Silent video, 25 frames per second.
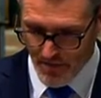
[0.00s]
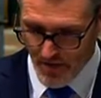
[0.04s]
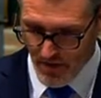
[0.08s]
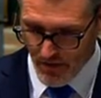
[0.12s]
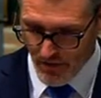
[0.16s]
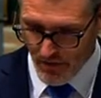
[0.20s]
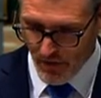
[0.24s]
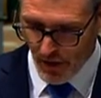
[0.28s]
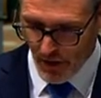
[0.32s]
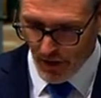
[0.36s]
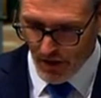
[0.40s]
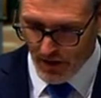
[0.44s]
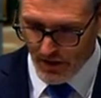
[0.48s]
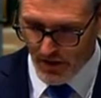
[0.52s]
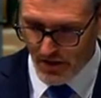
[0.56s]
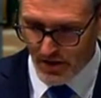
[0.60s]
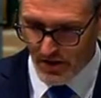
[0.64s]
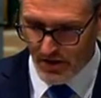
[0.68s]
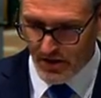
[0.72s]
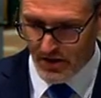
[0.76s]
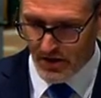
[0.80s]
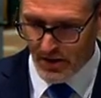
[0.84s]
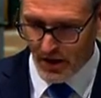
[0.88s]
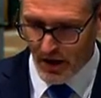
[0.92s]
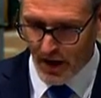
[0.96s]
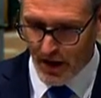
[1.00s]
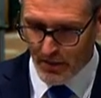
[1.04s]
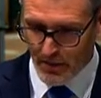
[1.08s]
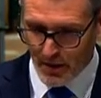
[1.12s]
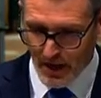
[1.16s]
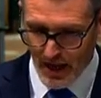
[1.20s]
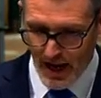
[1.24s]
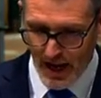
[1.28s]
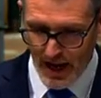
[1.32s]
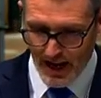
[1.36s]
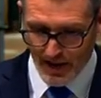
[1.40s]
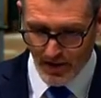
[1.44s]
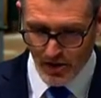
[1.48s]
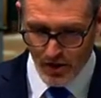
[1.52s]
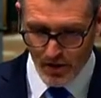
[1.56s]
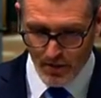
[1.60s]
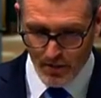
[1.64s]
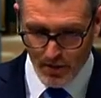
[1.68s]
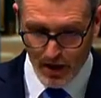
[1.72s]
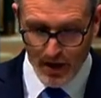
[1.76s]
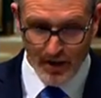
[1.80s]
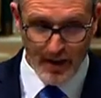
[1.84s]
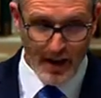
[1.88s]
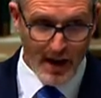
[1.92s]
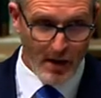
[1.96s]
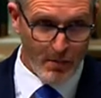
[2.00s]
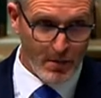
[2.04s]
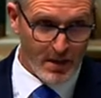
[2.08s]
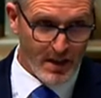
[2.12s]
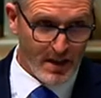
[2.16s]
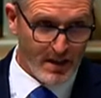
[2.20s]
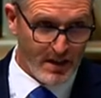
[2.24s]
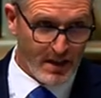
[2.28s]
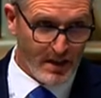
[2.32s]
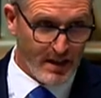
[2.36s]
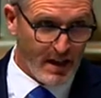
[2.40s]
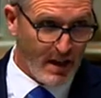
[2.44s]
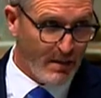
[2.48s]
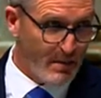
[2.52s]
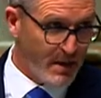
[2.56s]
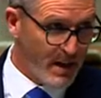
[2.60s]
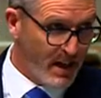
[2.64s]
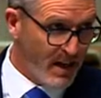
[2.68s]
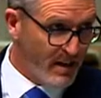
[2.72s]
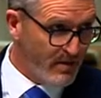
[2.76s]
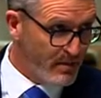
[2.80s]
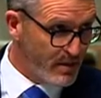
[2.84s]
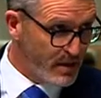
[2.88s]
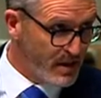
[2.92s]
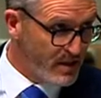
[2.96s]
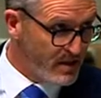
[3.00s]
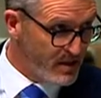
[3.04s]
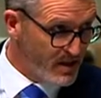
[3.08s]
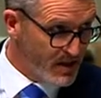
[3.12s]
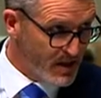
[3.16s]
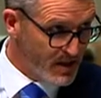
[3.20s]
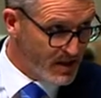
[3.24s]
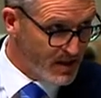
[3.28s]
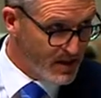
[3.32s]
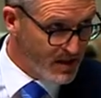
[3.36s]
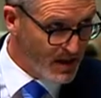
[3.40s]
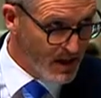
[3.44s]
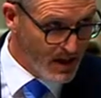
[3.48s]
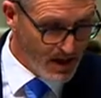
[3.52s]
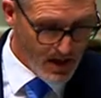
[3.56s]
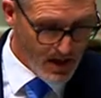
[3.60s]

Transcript: focused, timely action by the Albanese Labor Government is just